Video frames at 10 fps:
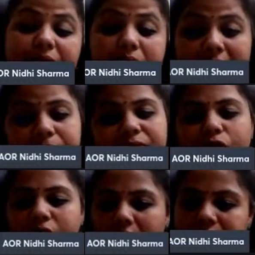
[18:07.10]
in mind before
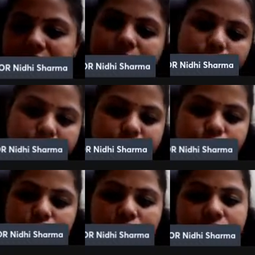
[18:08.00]
granting the
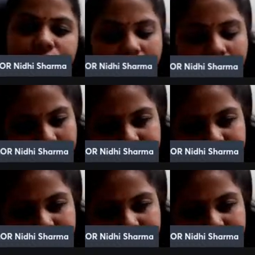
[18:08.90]
protection of